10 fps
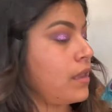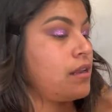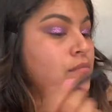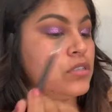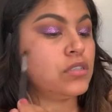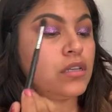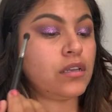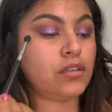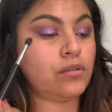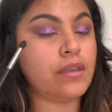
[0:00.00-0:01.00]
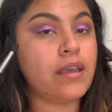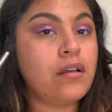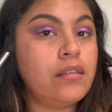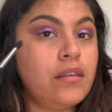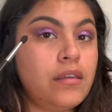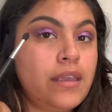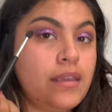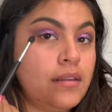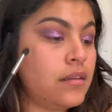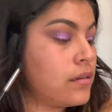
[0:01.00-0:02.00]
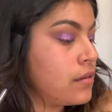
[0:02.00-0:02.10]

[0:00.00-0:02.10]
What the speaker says: And I'm just gonna do that on the end